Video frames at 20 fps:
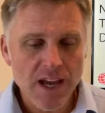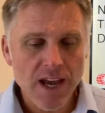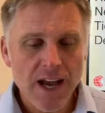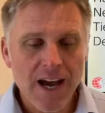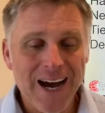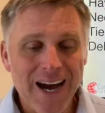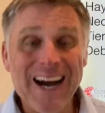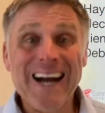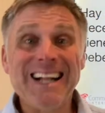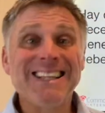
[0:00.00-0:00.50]

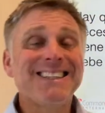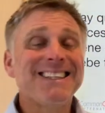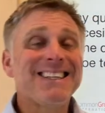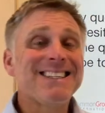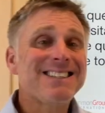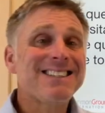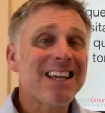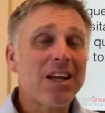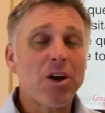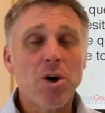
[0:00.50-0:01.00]

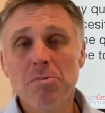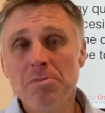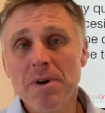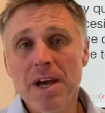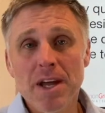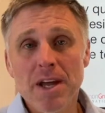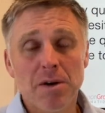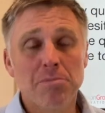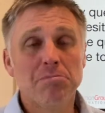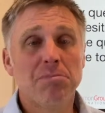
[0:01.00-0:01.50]
Antes de
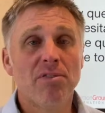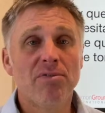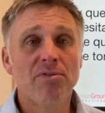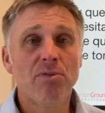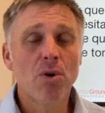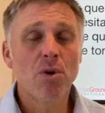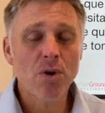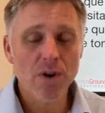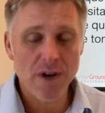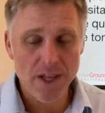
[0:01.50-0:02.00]
comer,
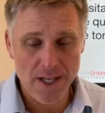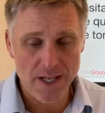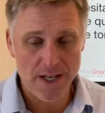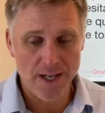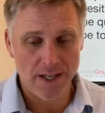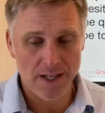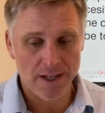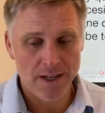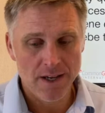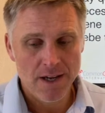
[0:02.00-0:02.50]
before
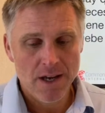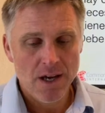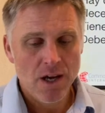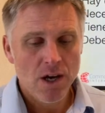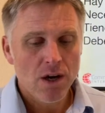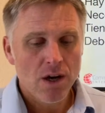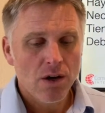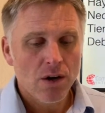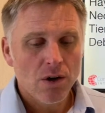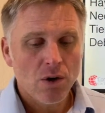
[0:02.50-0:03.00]
eating.
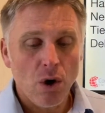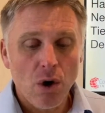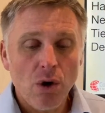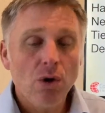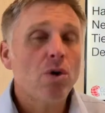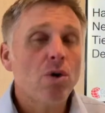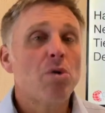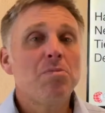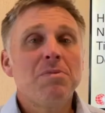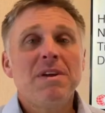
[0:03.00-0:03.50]
Con
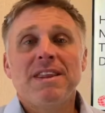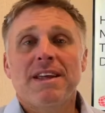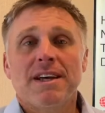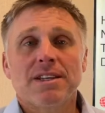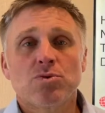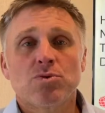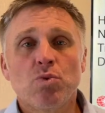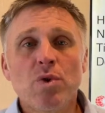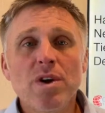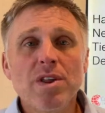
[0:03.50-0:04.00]

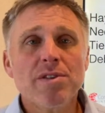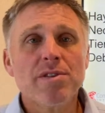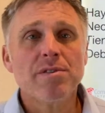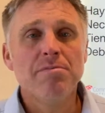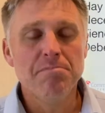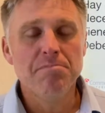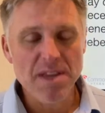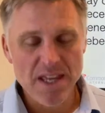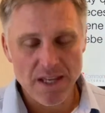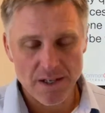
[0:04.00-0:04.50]
comidas, with
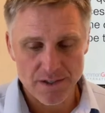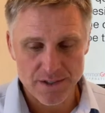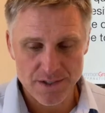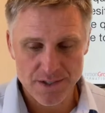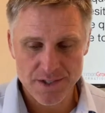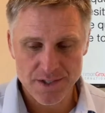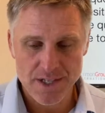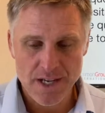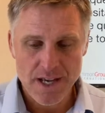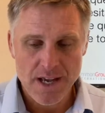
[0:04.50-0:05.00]

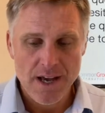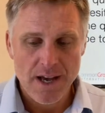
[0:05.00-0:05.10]
meals.